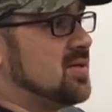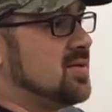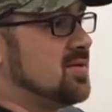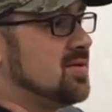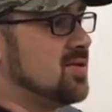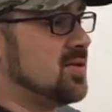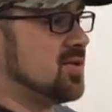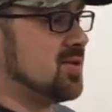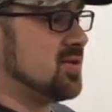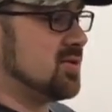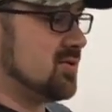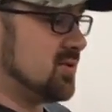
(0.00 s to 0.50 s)

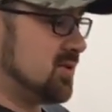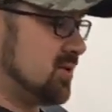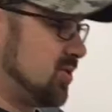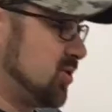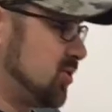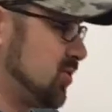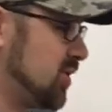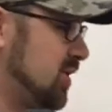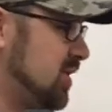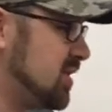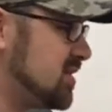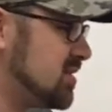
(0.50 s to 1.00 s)
the, the
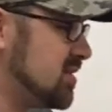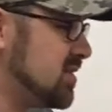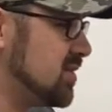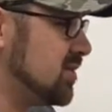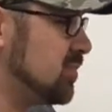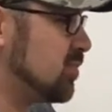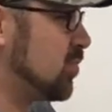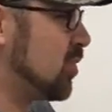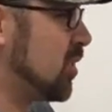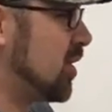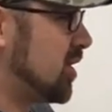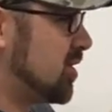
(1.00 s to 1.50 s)
trees and the
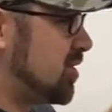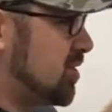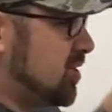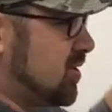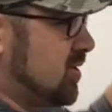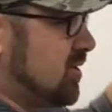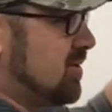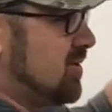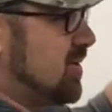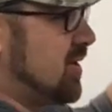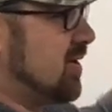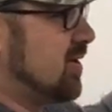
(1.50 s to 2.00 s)
brush
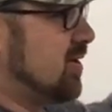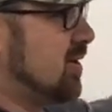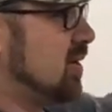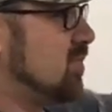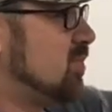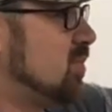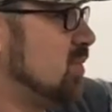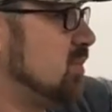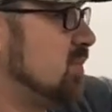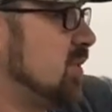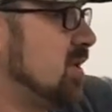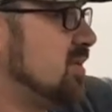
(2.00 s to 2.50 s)
that are up
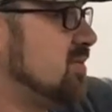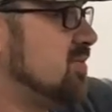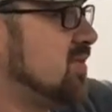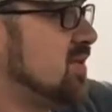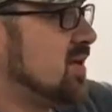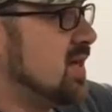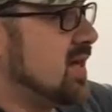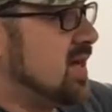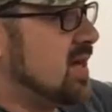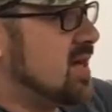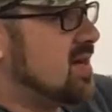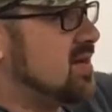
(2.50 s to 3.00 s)

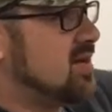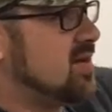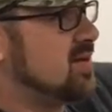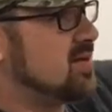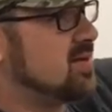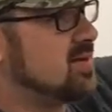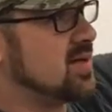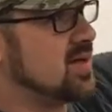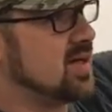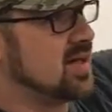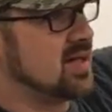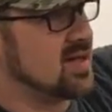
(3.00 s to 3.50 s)
above, it kind of
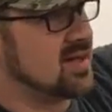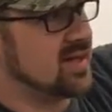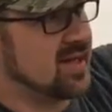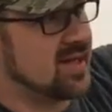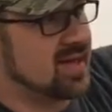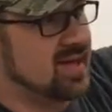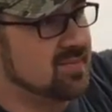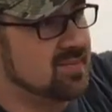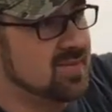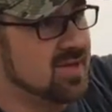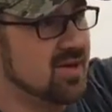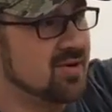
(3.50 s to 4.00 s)
kind of
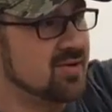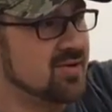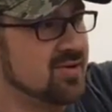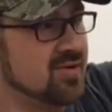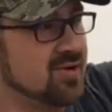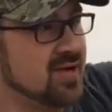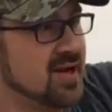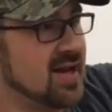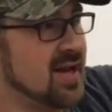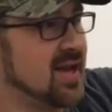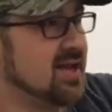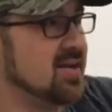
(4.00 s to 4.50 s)
came down on
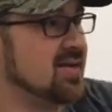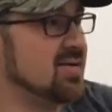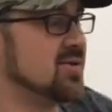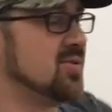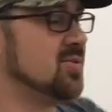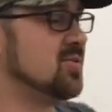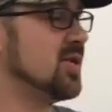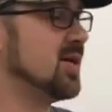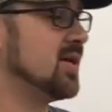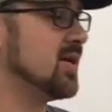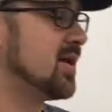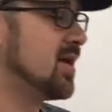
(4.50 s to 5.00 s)
an angle a
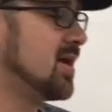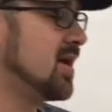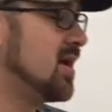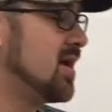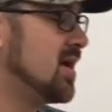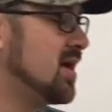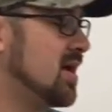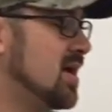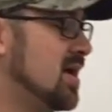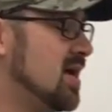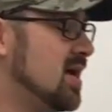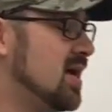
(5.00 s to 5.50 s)
bit,
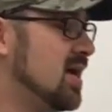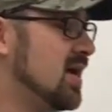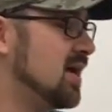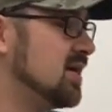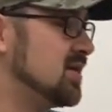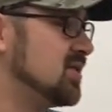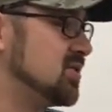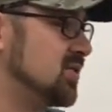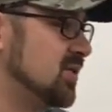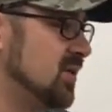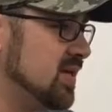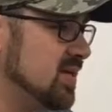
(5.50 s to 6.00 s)

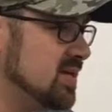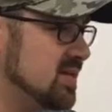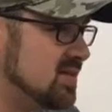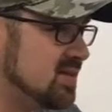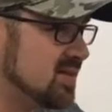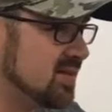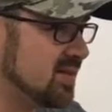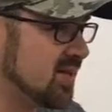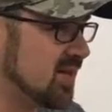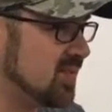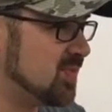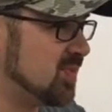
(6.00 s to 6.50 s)
and so he's
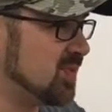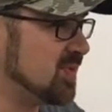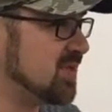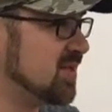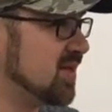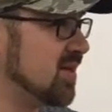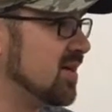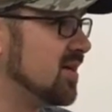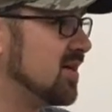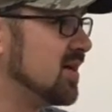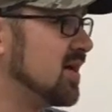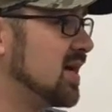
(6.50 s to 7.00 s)
still up in
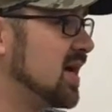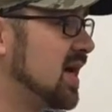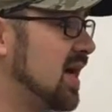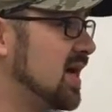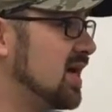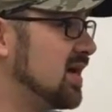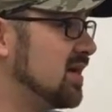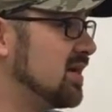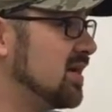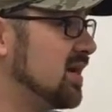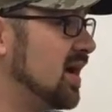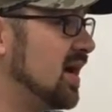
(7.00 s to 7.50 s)
there.
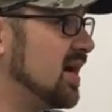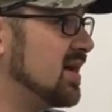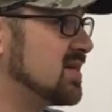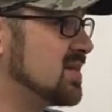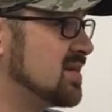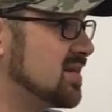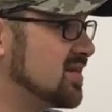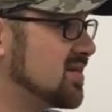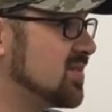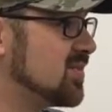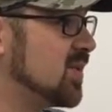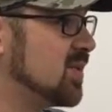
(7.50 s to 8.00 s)
And I
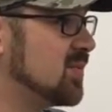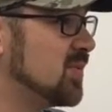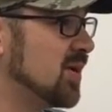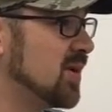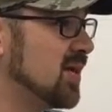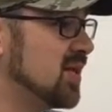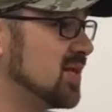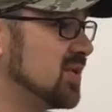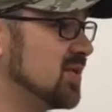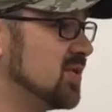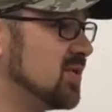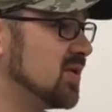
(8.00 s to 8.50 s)
said to my
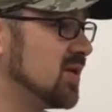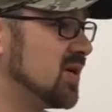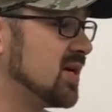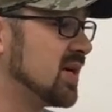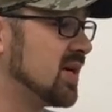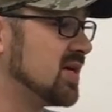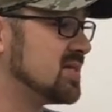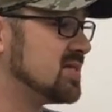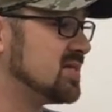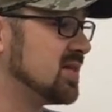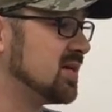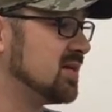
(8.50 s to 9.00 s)
buddy Luke,
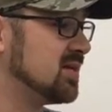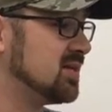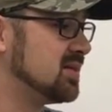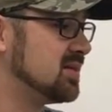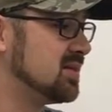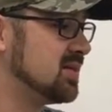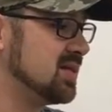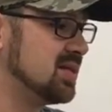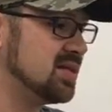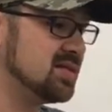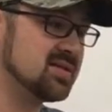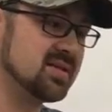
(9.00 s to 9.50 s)
I said
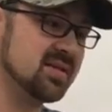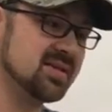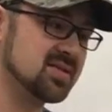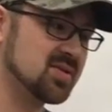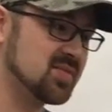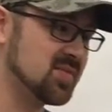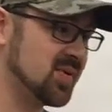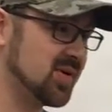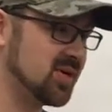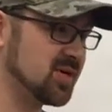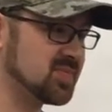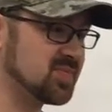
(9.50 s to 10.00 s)
he's got the
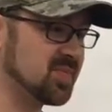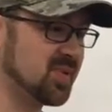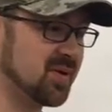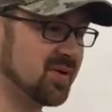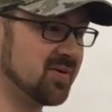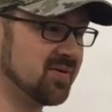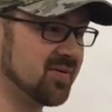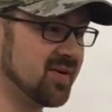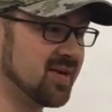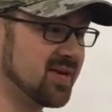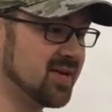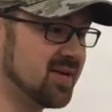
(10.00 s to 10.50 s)
bear spray
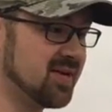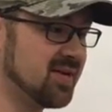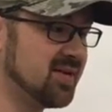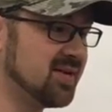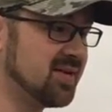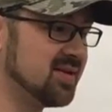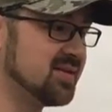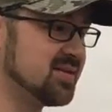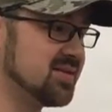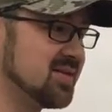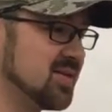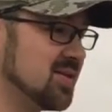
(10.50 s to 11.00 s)
ready
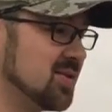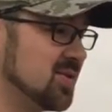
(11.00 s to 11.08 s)
to